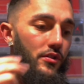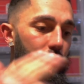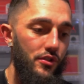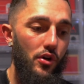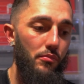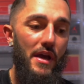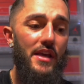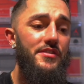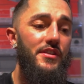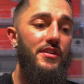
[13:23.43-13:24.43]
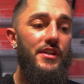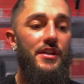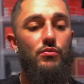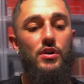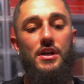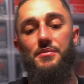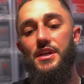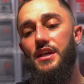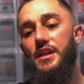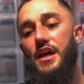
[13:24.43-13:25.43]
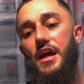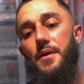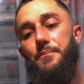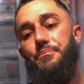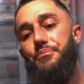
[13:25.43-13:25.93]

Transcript: So basically what I'm getting at